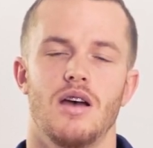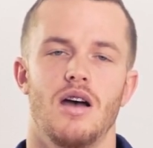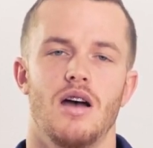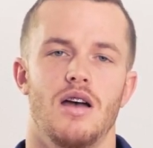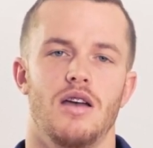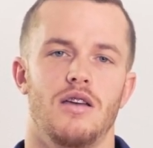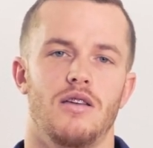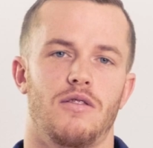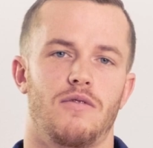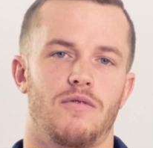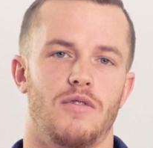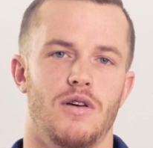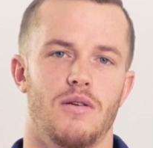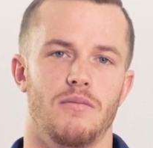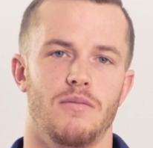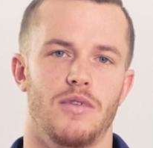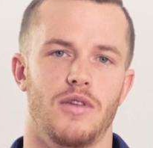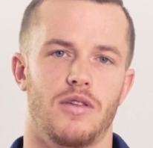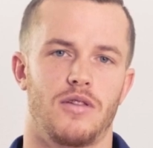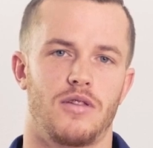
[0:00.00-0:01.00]
is
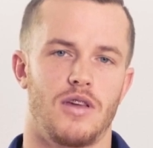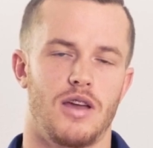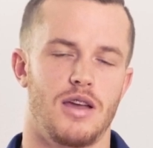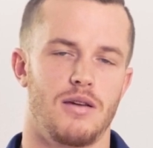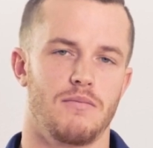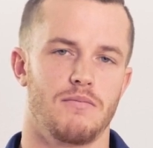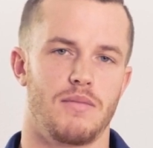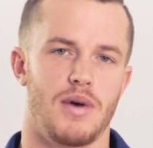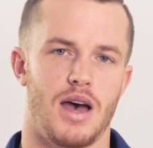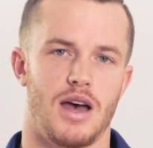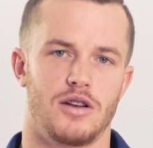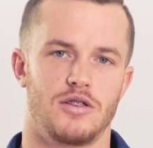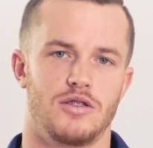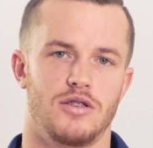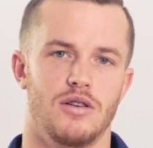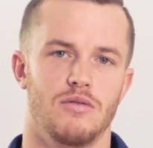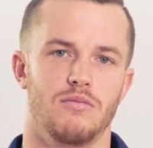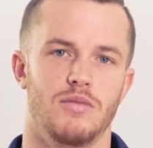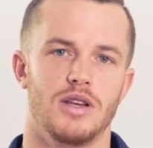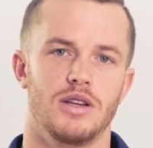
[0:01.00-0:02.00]
from the same batch
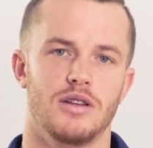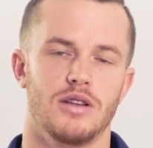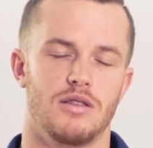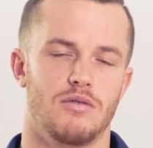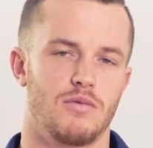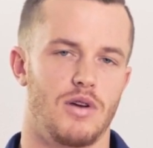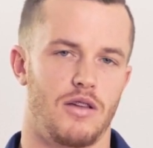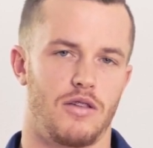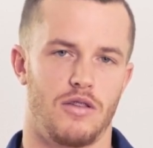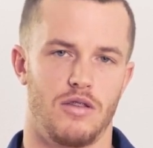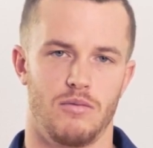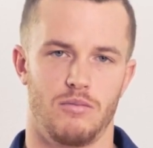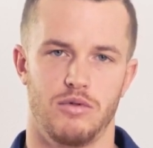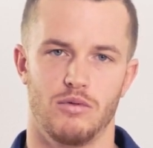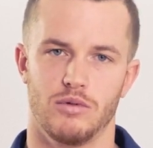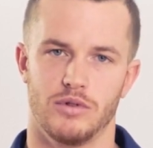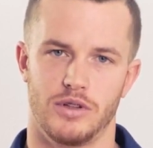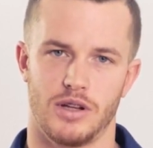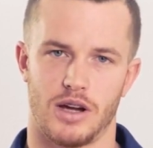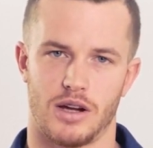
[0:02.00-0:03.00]
that we did the rest of the
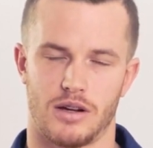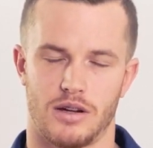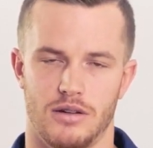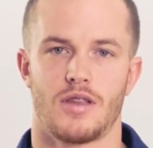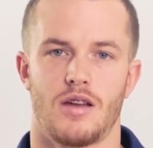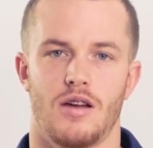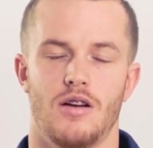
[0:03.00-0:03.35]
pool deck.